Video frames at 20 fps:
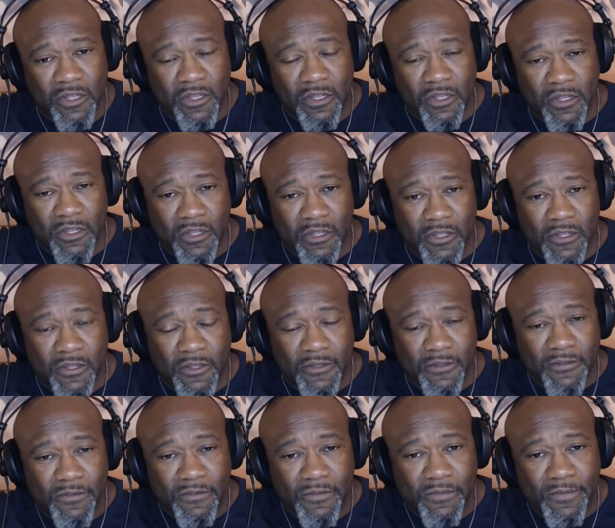
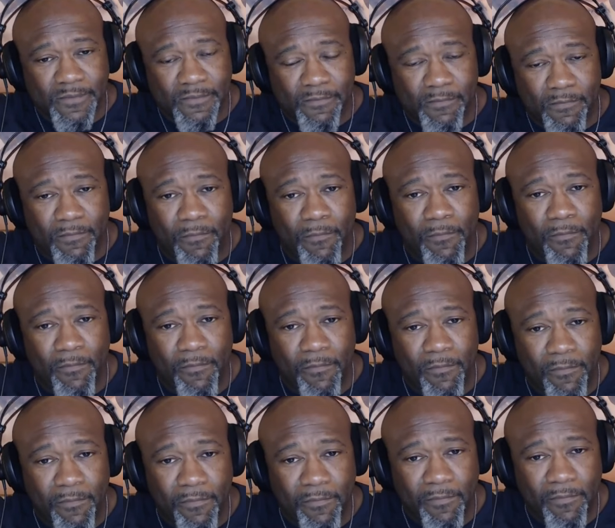
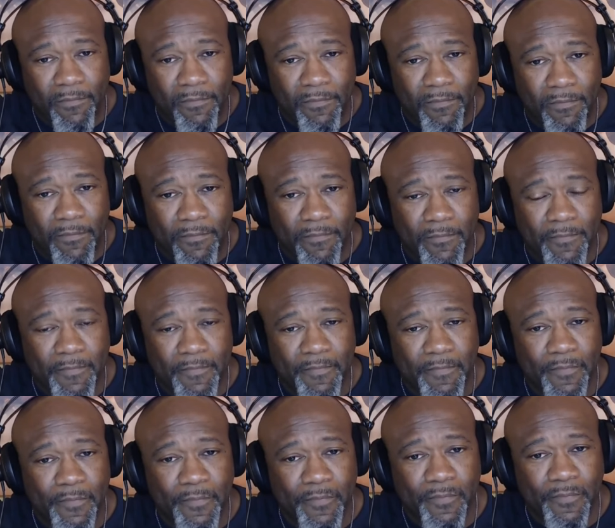
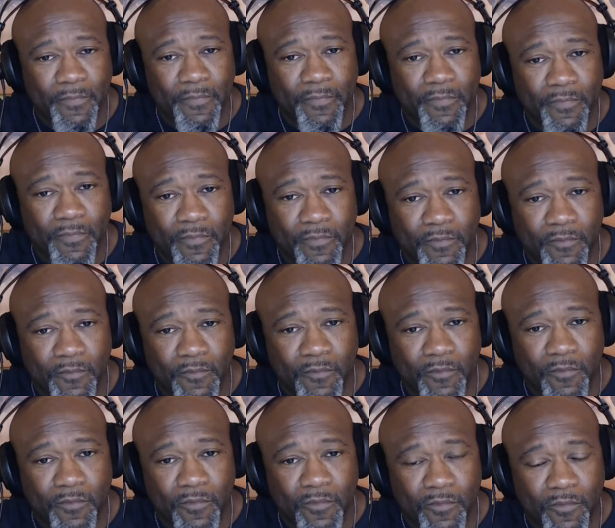
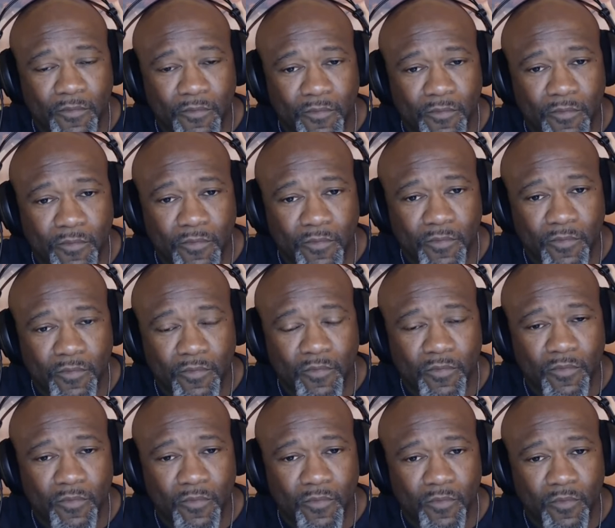
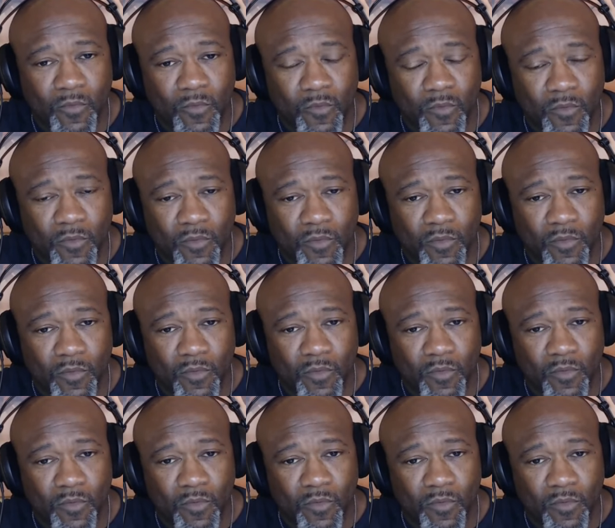No words are spoken by the person on screen.